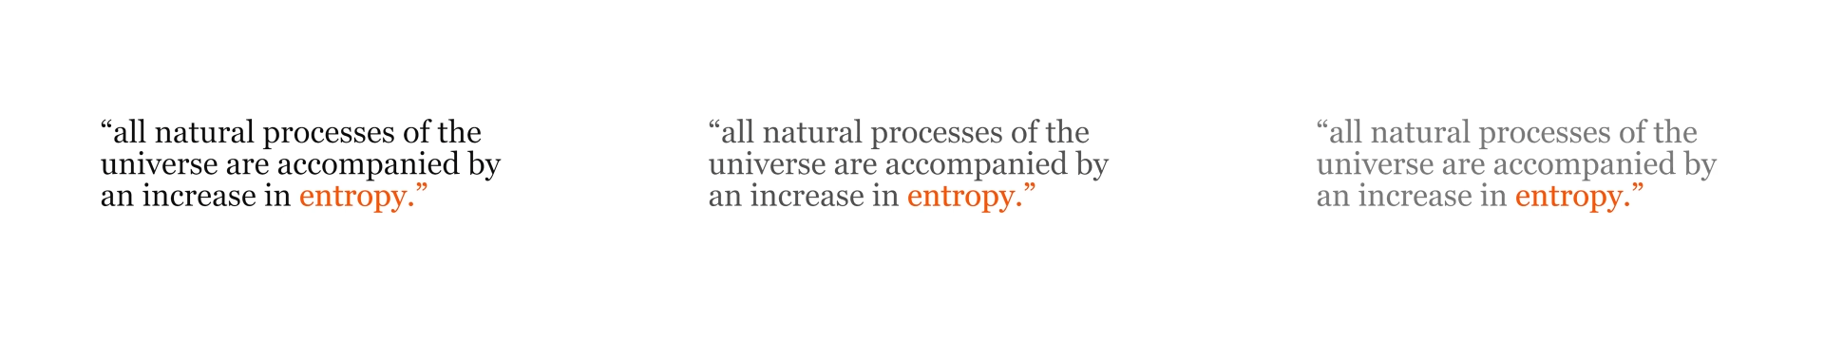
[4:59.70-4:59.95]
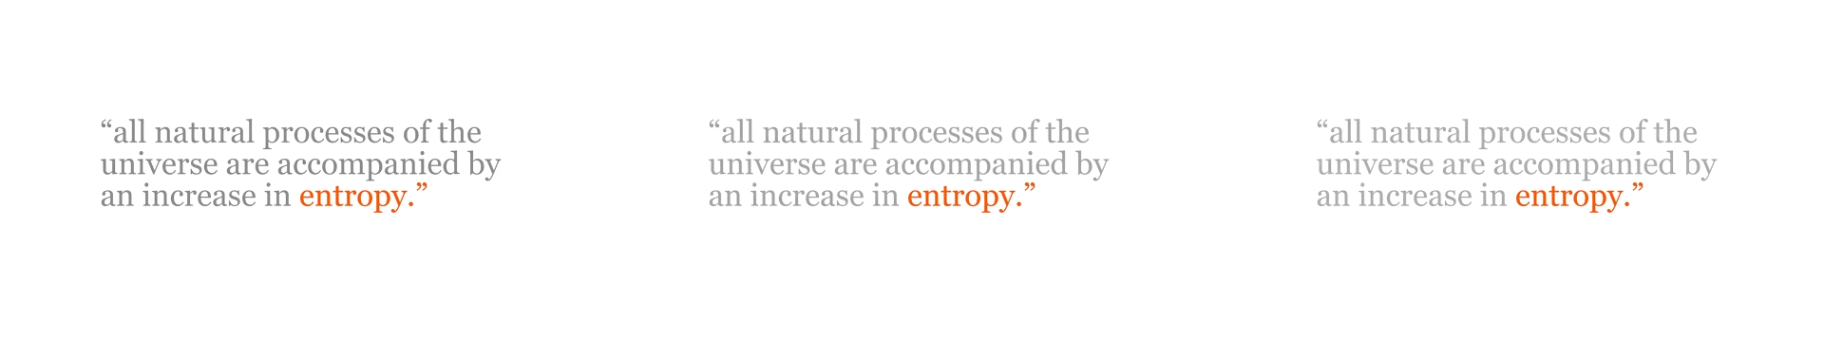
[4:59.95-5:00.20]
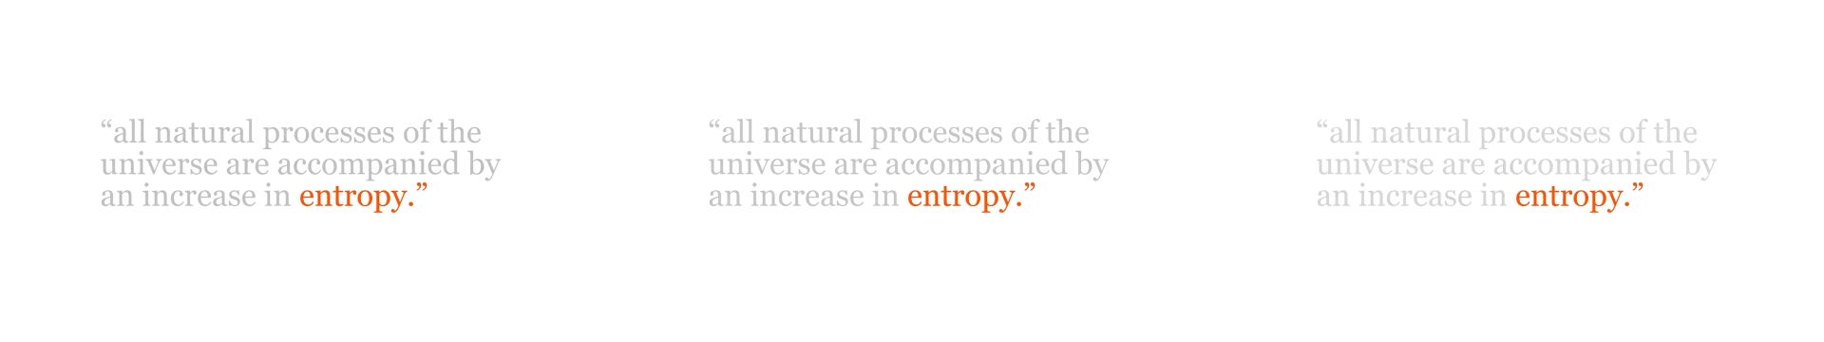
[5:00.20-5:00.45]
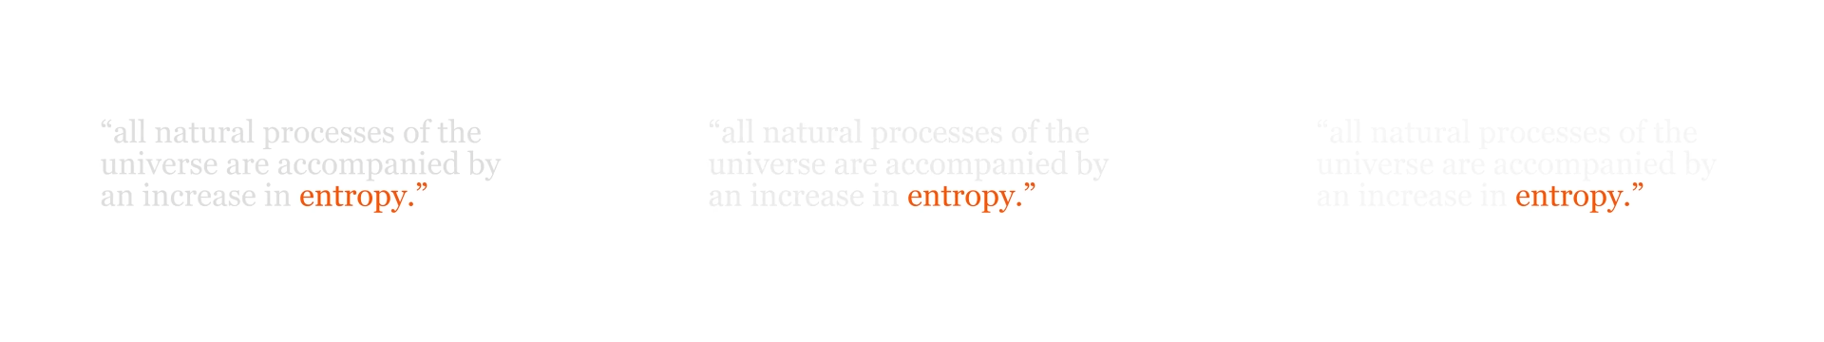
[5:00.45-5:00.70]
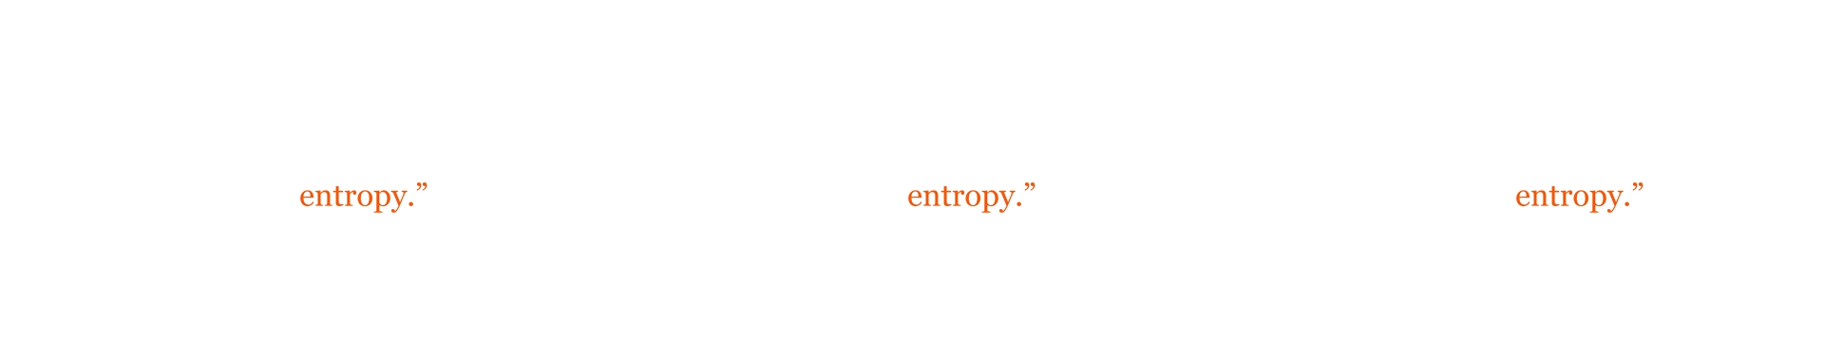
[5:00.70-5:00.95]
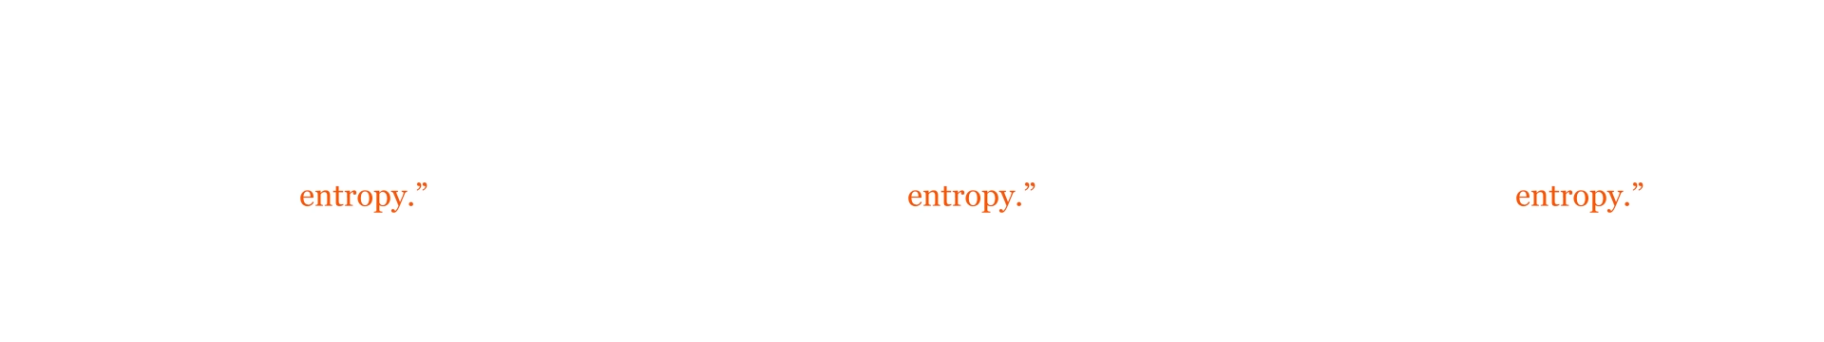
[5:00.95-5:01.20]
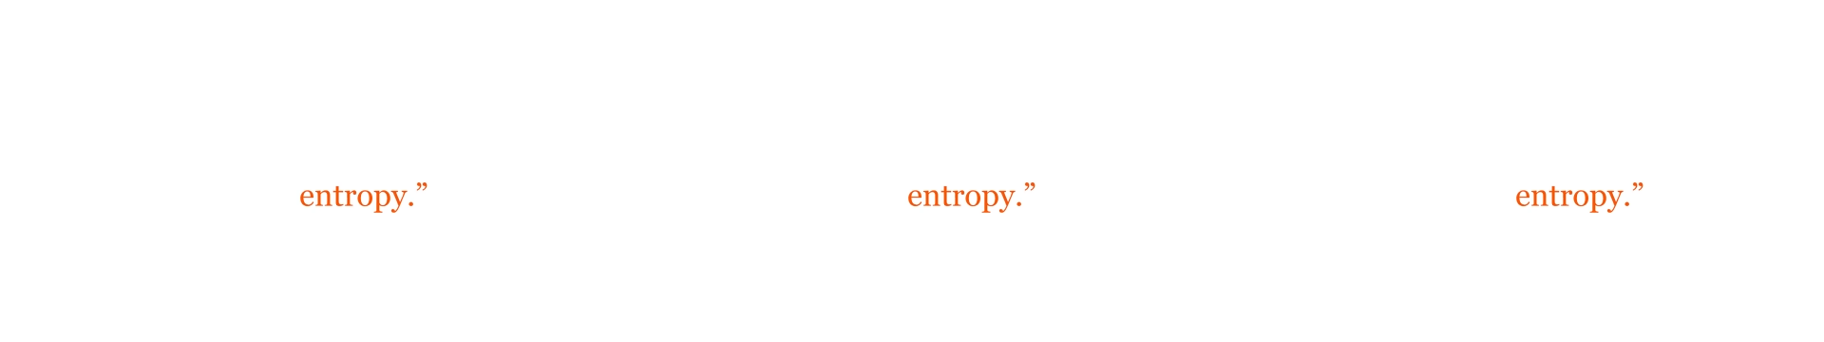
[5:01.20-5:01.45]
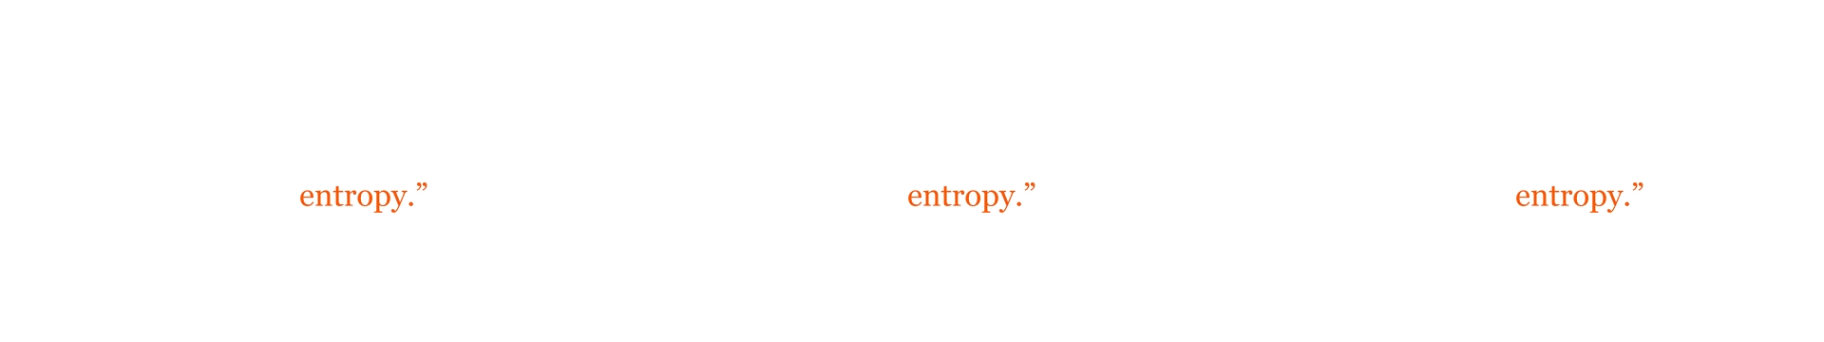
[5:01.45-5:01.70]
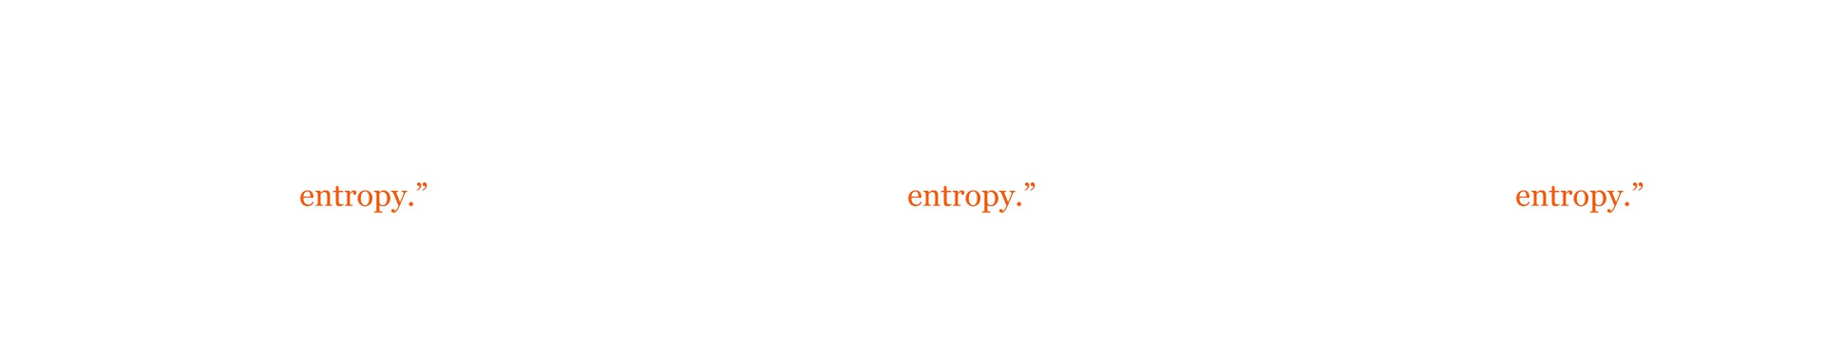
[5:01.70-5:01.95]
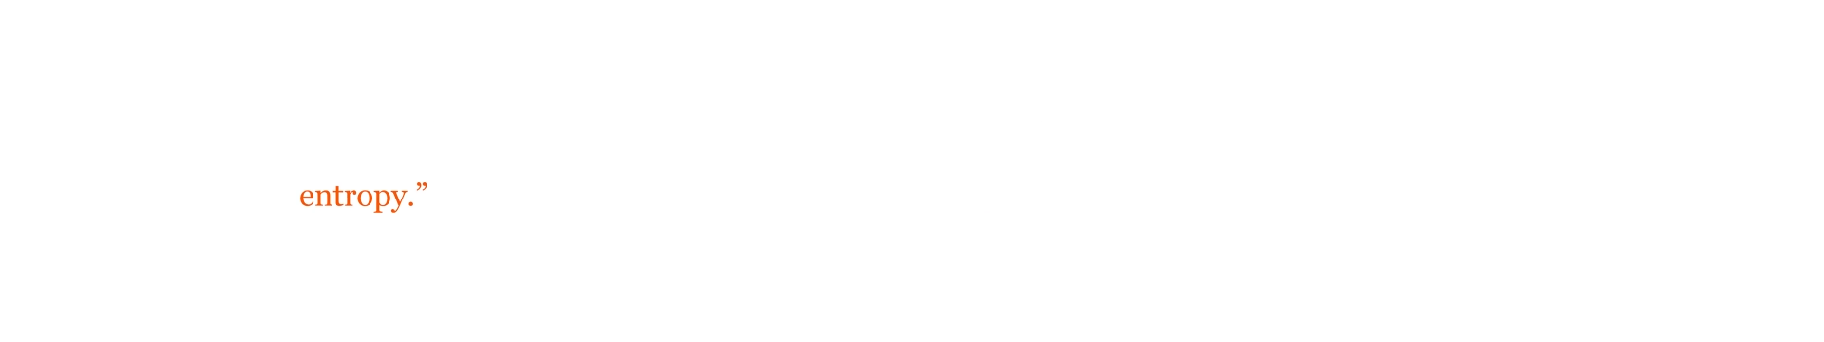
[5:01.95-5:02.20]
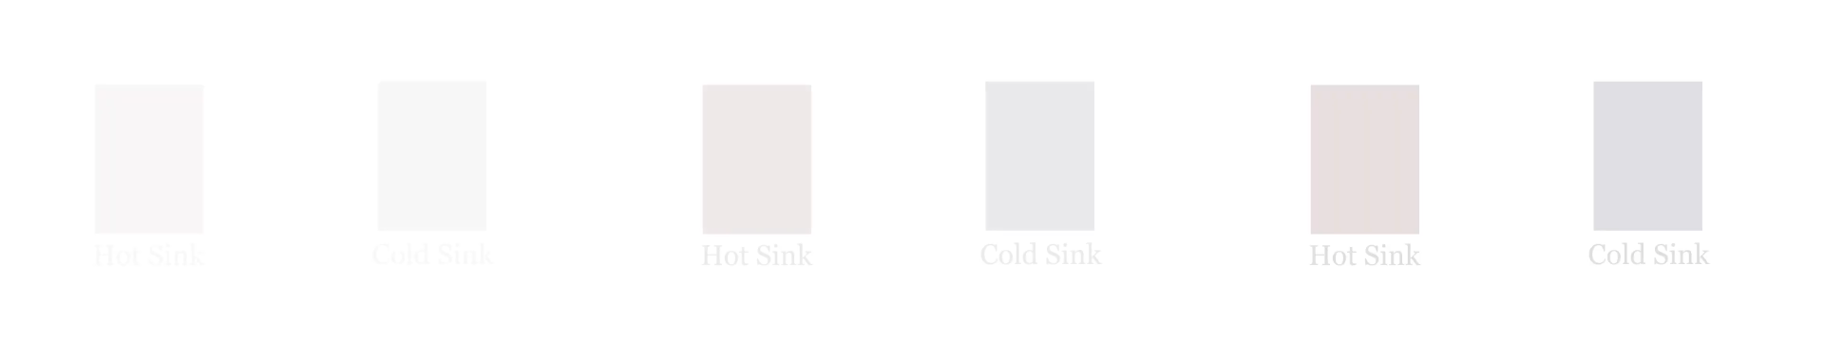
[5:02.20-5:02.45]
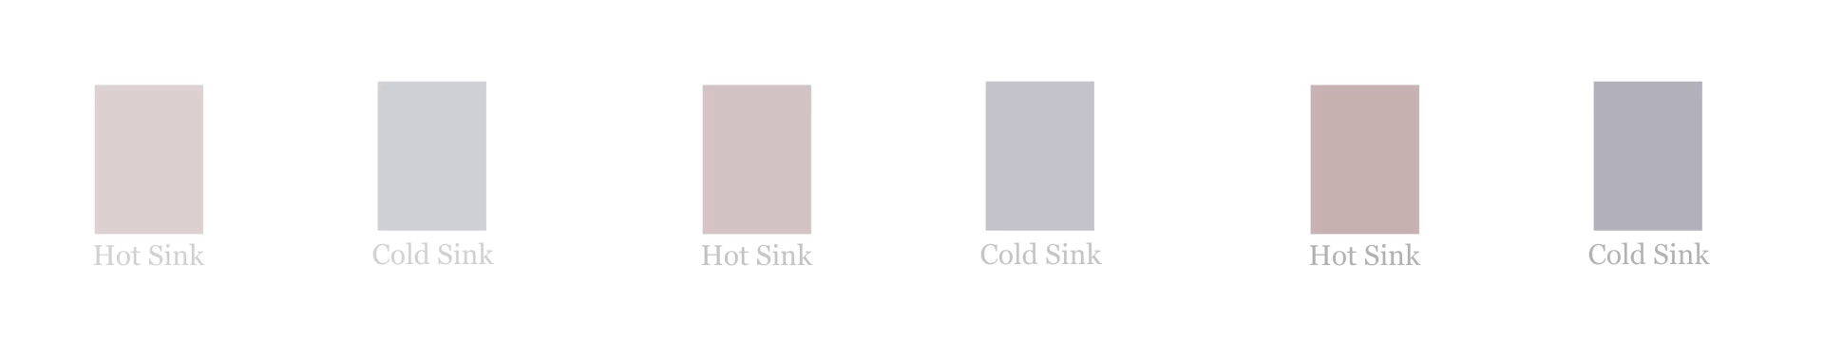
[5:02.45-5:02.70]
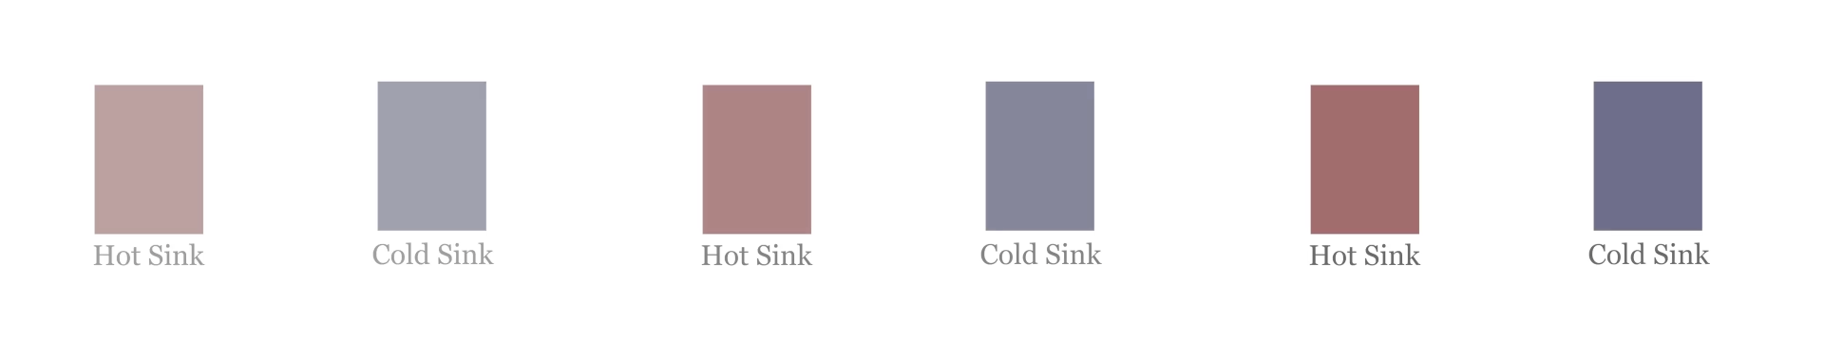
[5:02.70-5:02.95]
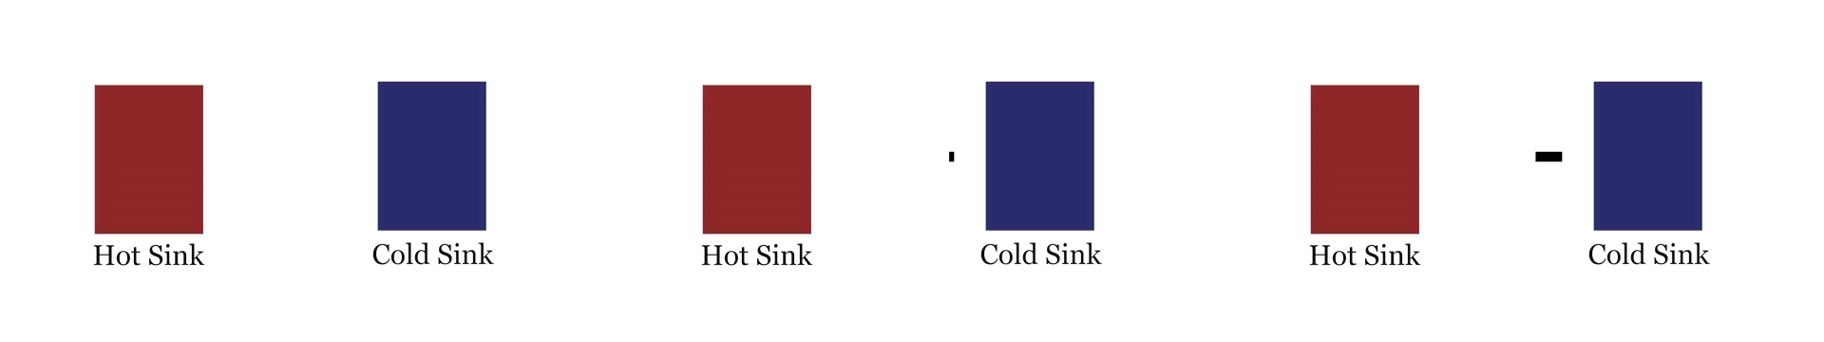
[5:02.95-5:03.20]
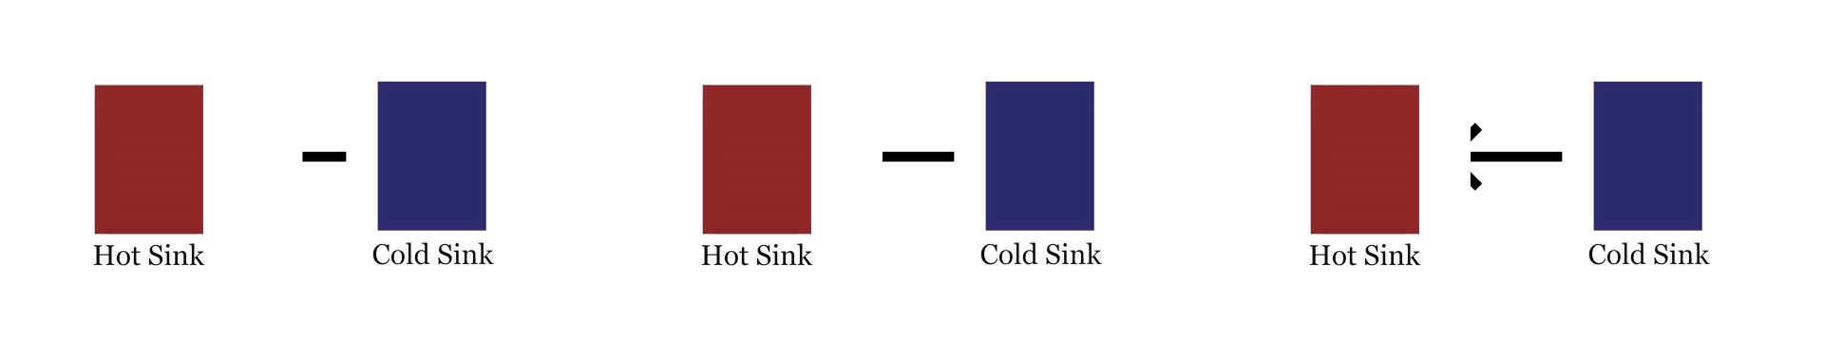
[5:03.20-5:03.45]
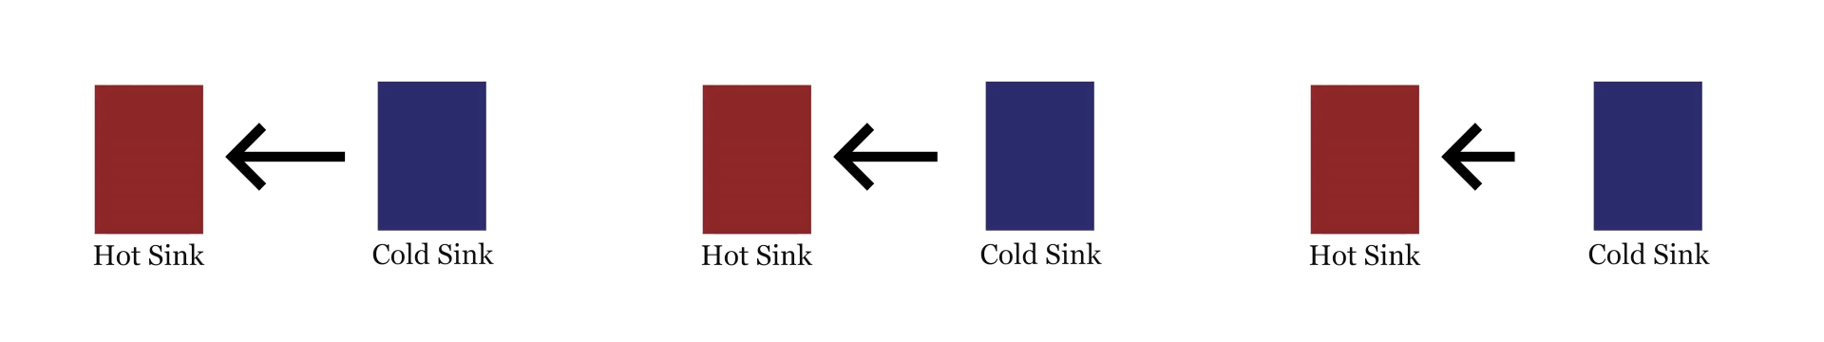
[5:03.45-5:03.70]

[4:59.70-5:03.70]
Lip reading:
No face is visible, so there are no lips to read.